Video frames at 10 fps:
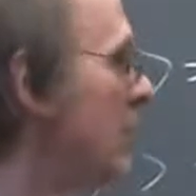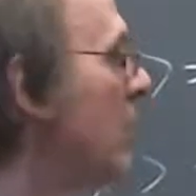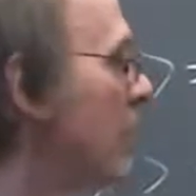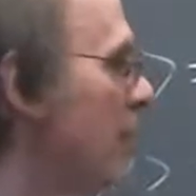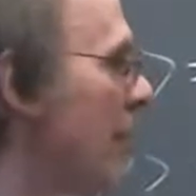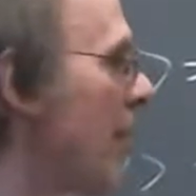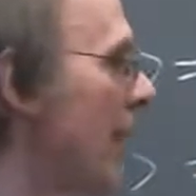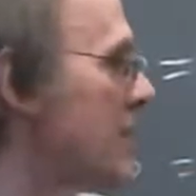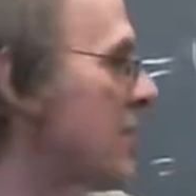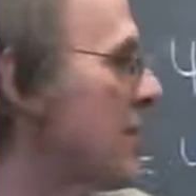and
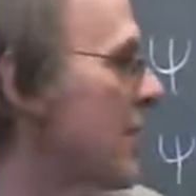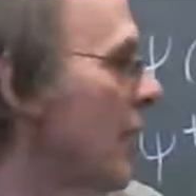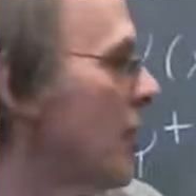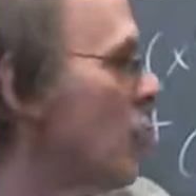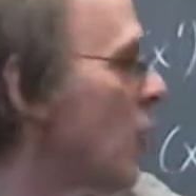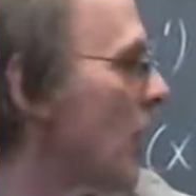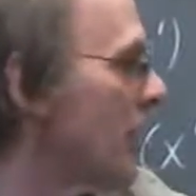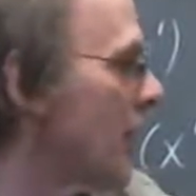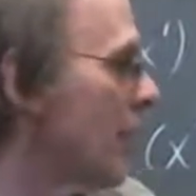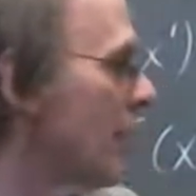that's going to tell you what
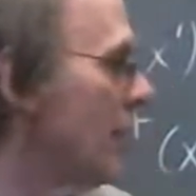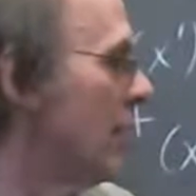the